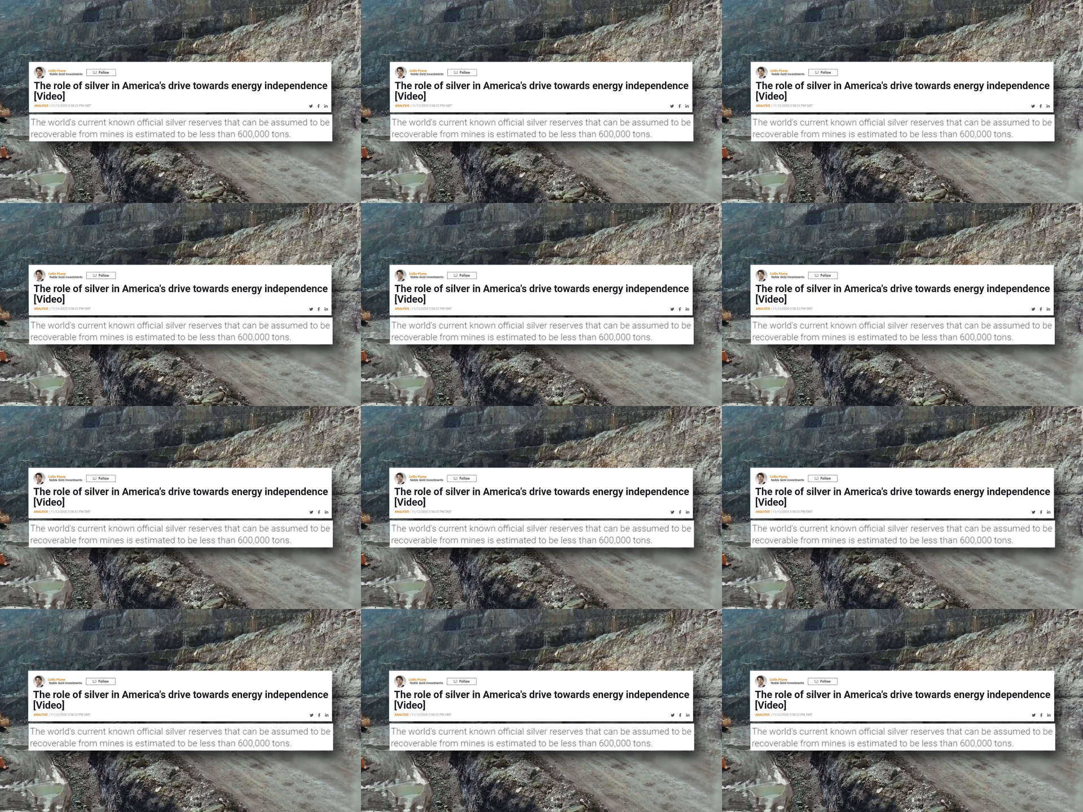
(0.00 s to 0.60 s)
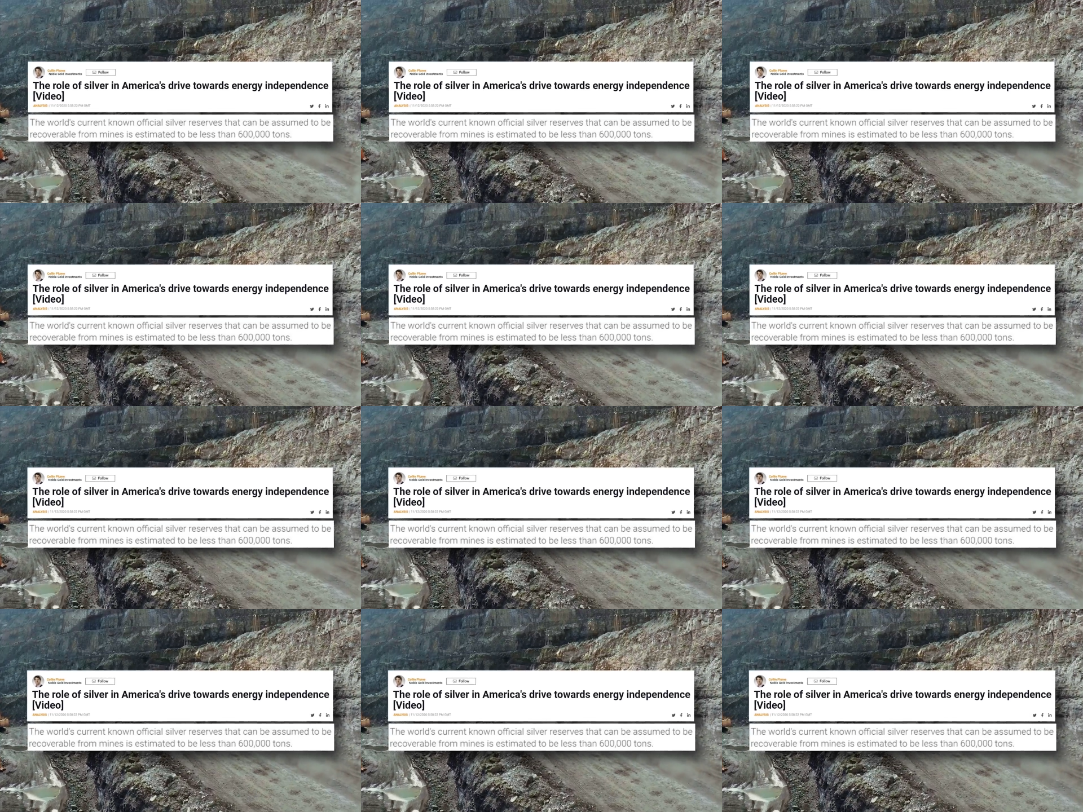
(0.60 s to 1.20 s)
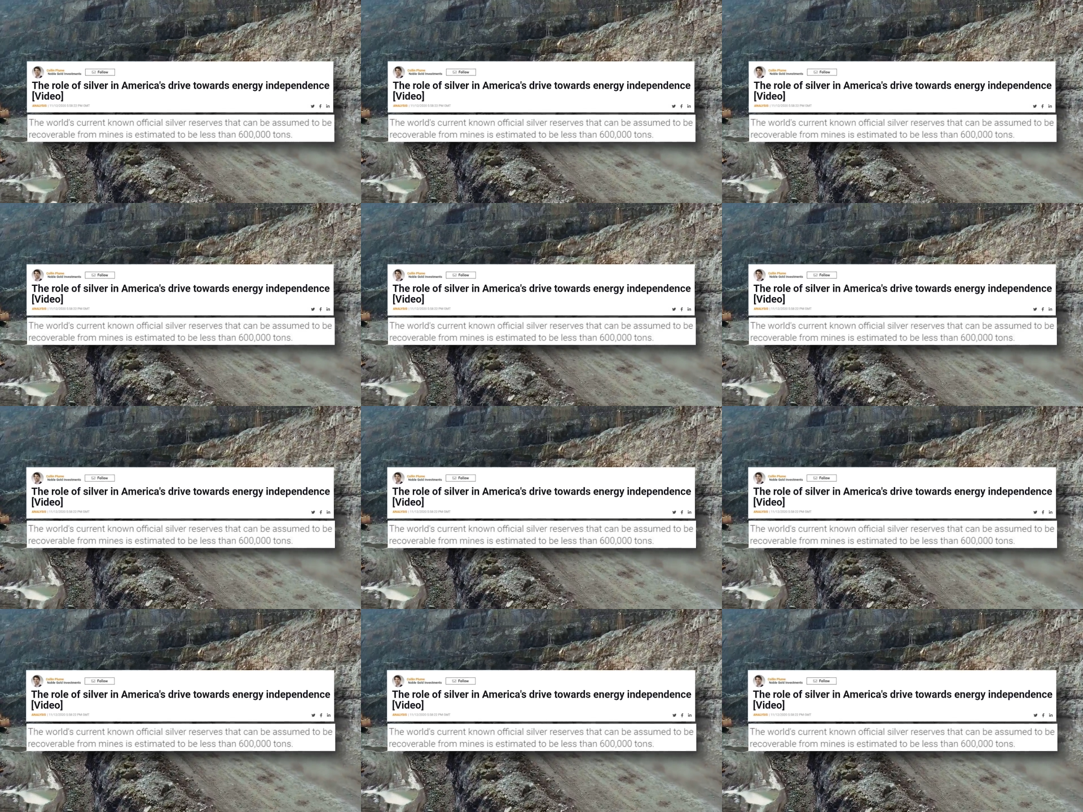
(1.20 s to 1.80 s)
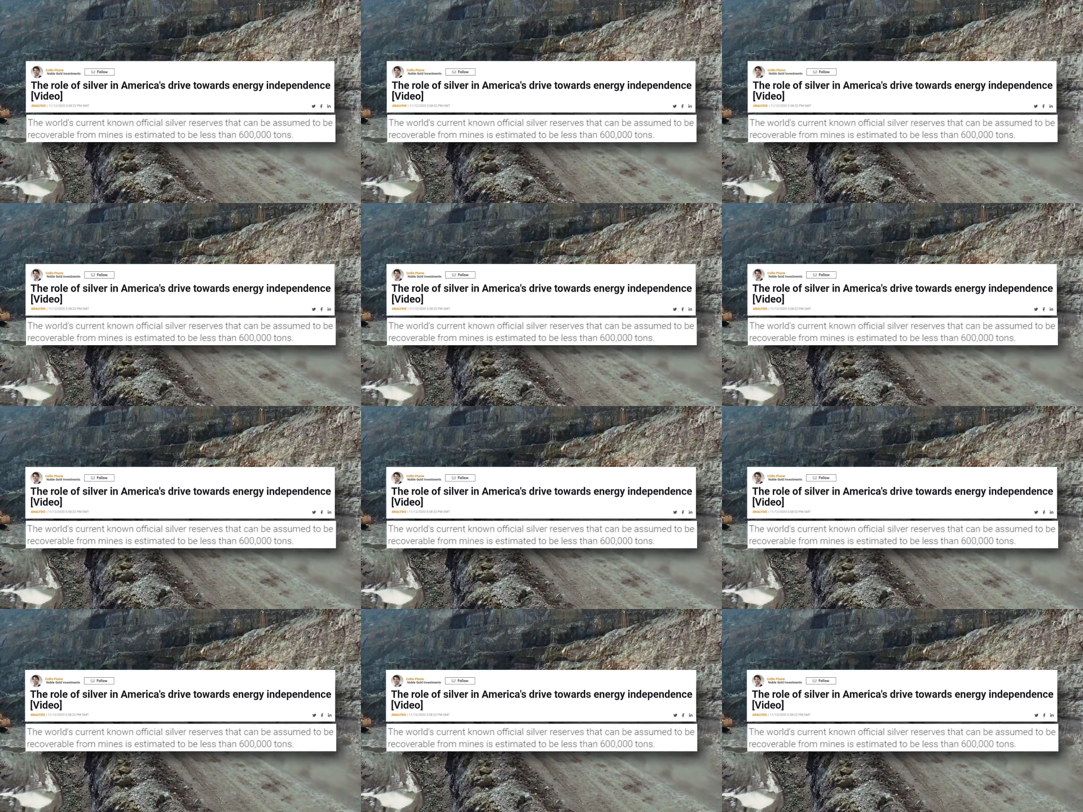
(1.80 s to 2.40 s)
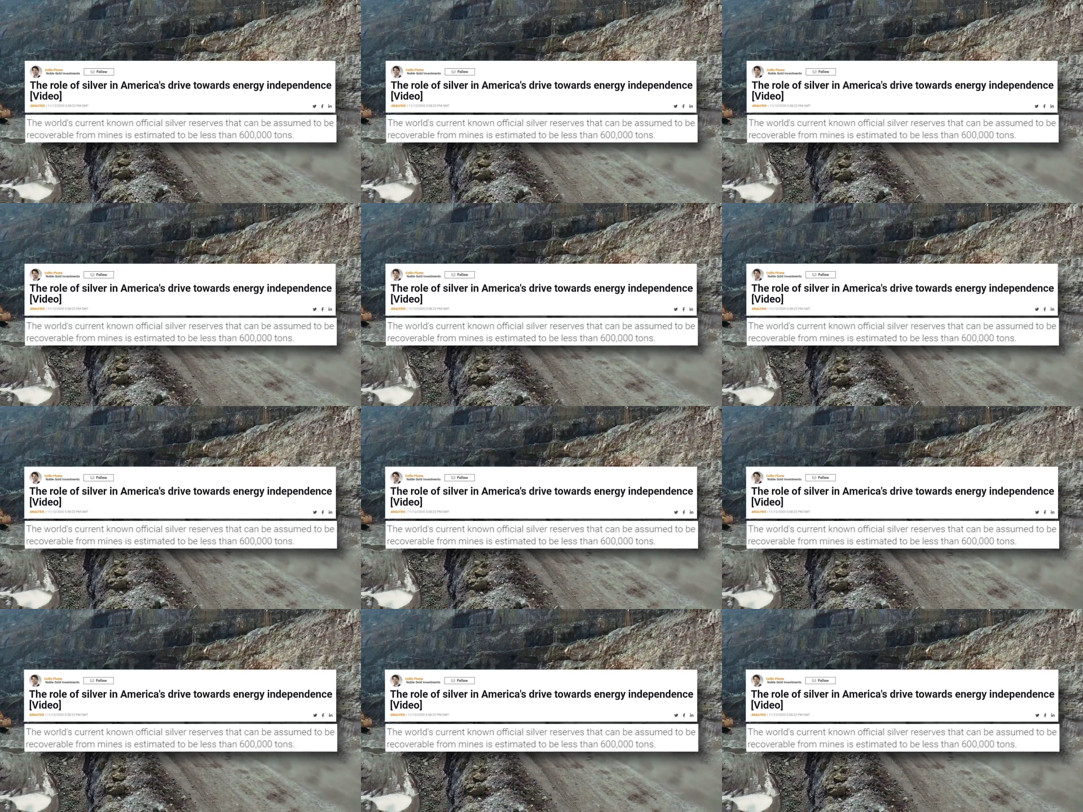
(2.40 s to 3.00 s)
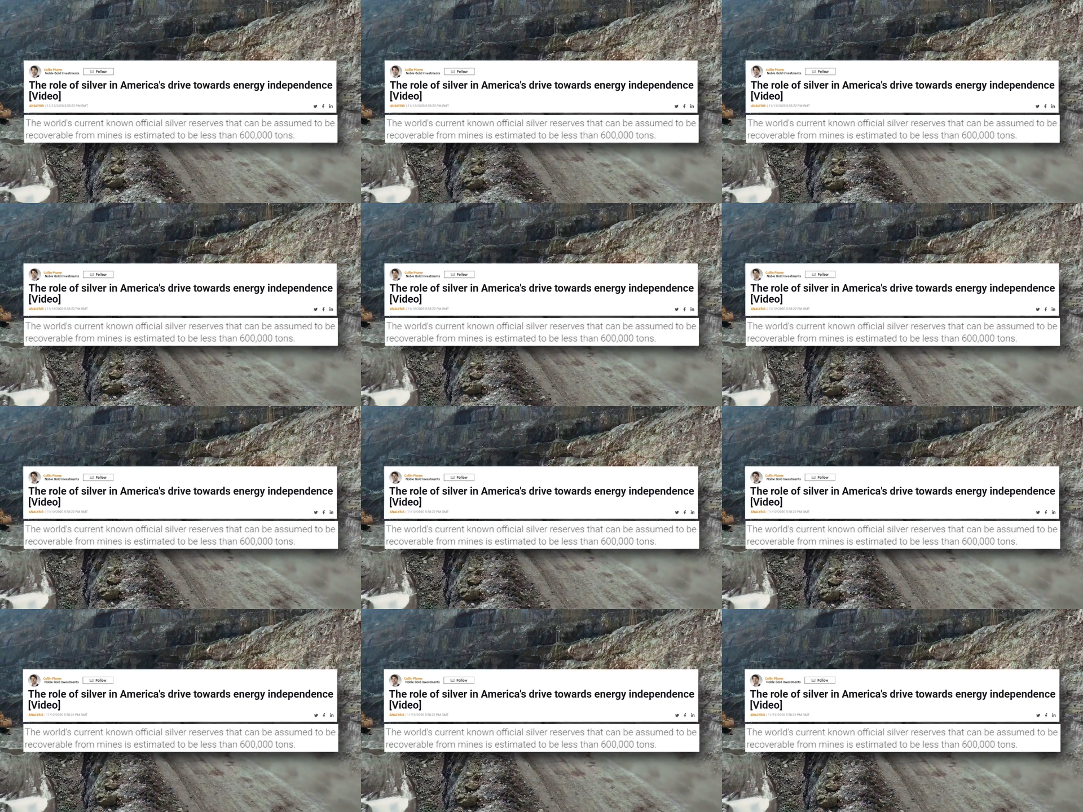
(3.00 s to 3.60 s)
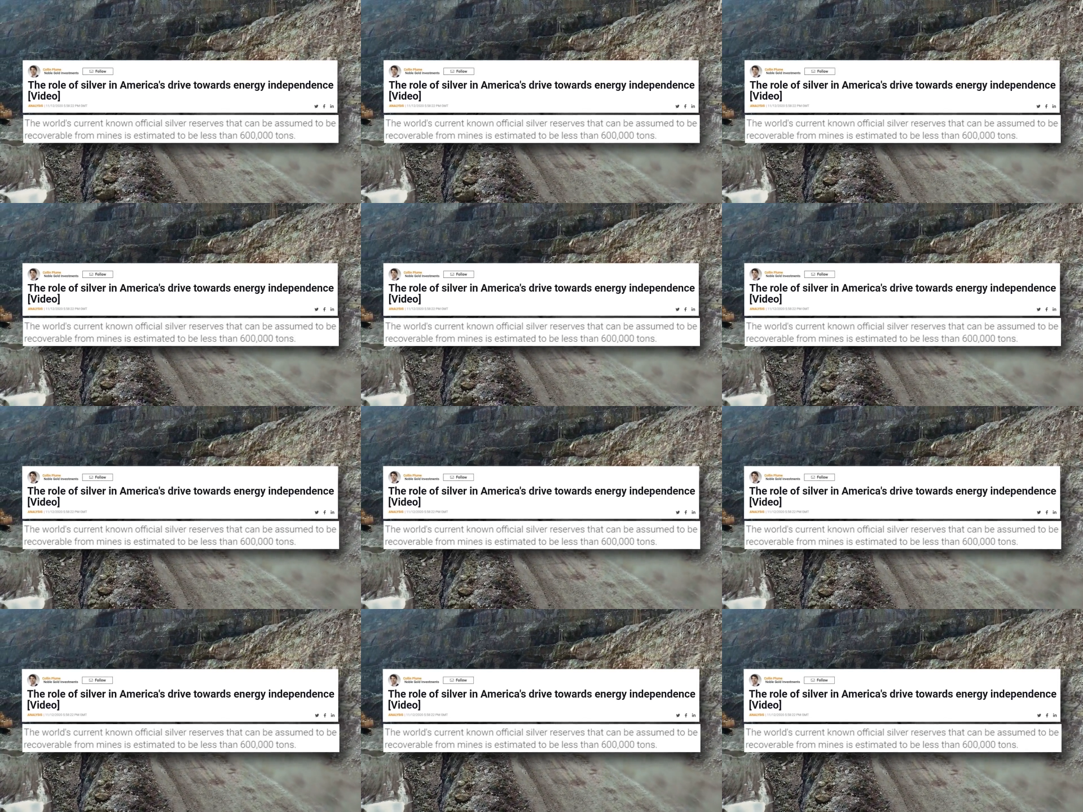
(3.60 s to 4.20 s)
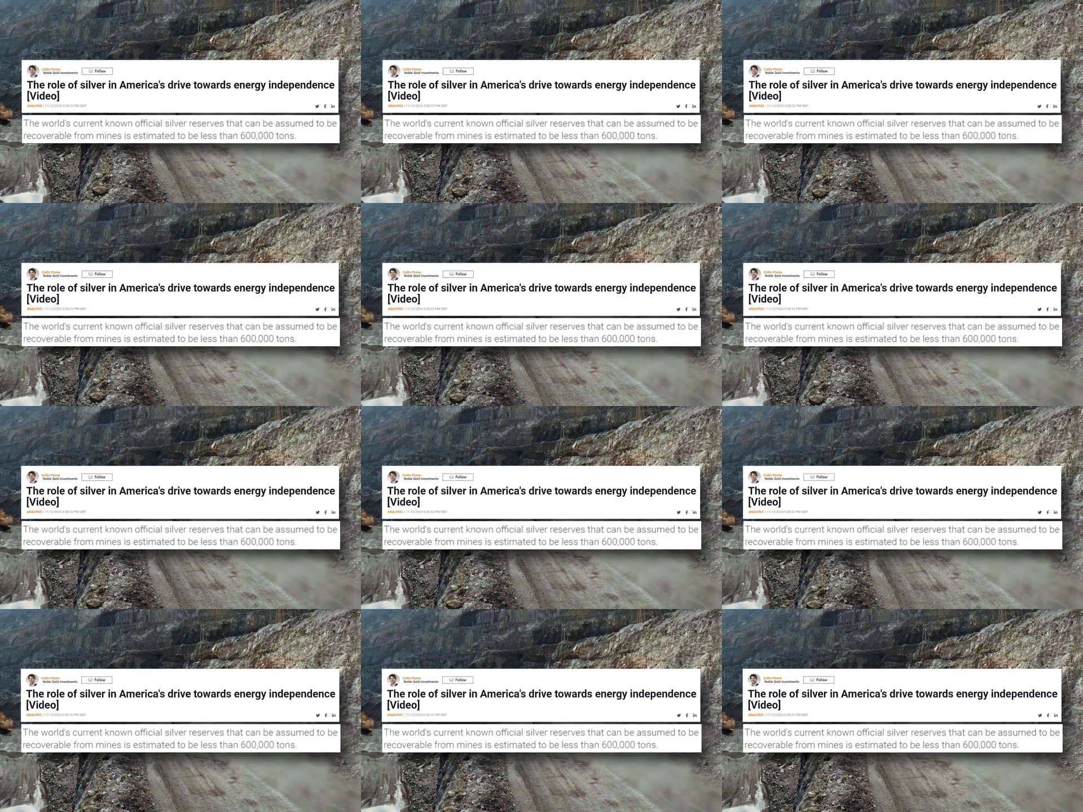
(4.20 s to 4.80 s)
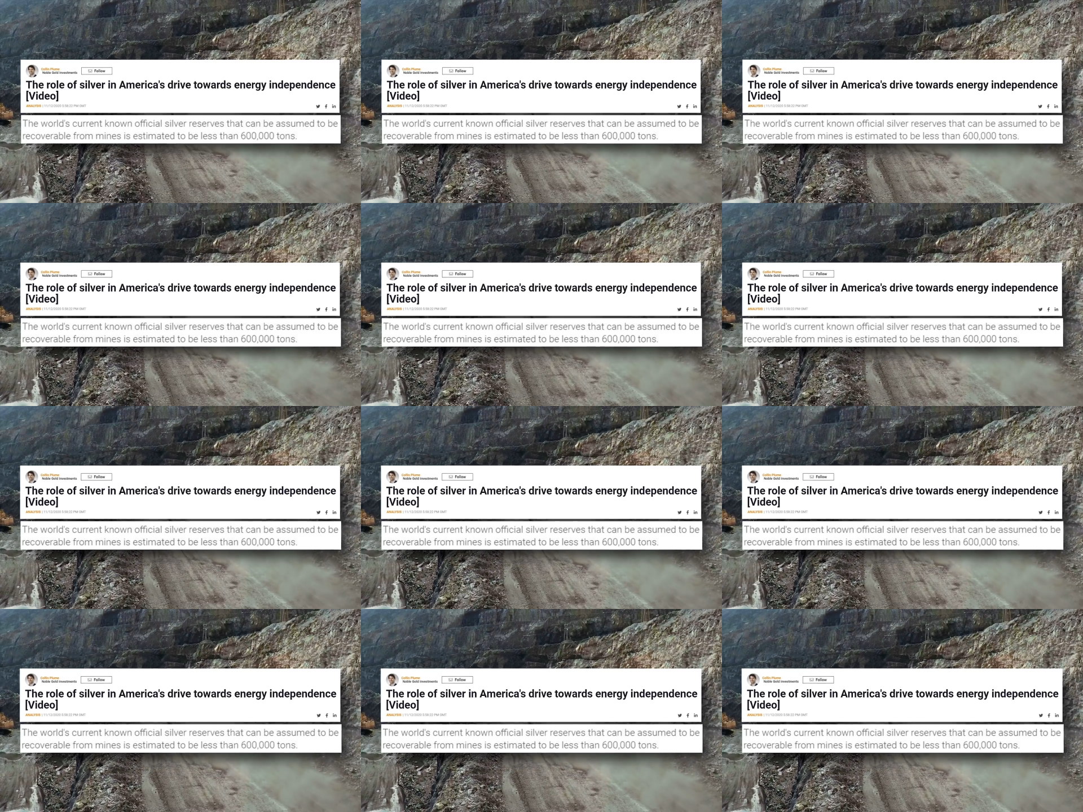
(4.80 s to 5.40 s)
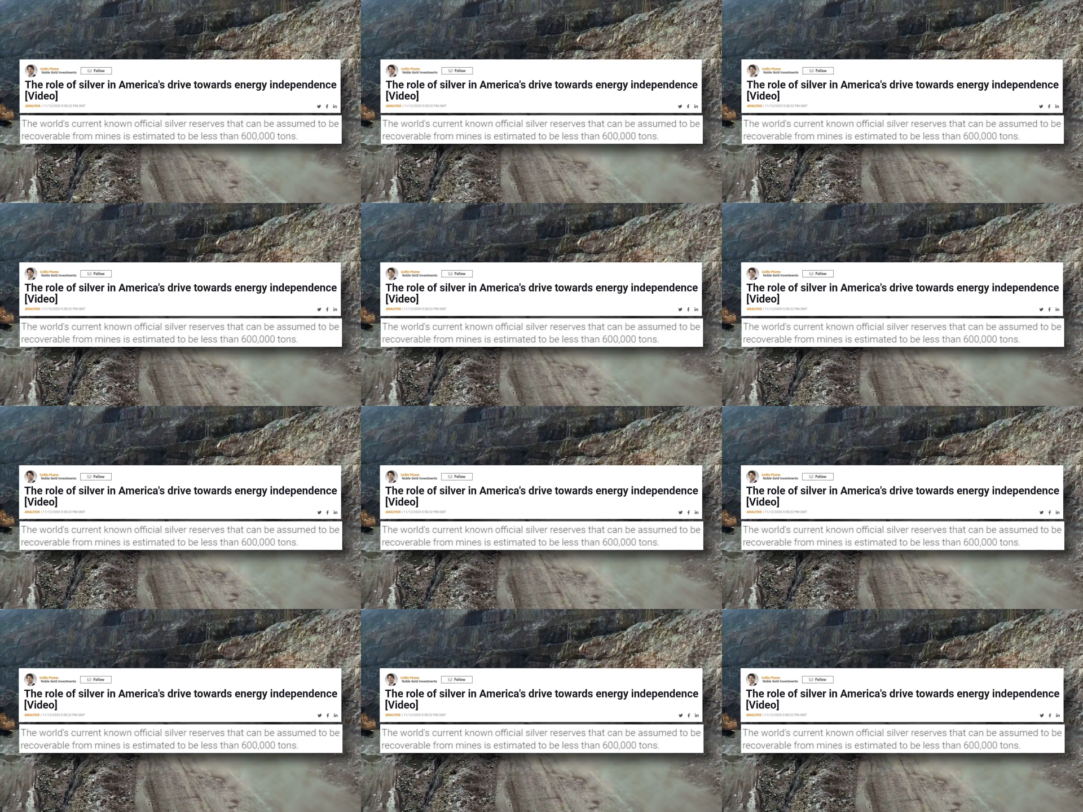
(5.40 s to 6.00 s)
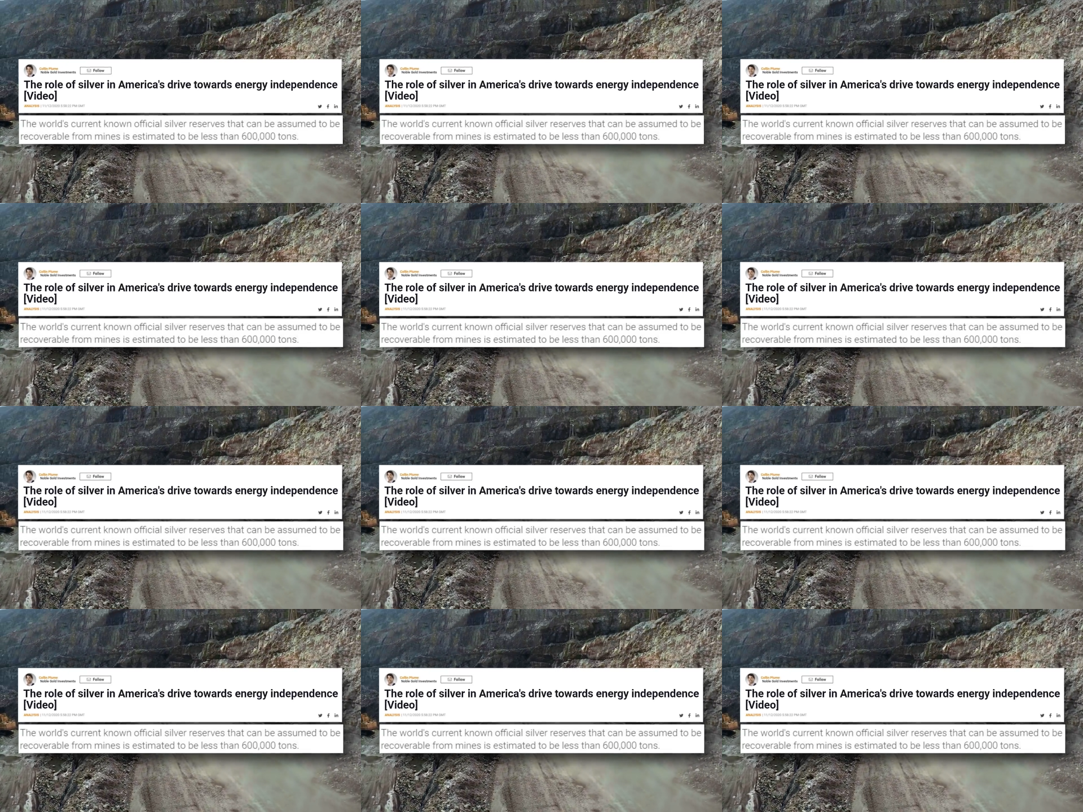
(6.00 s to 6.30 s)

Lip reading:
(no speaker visible)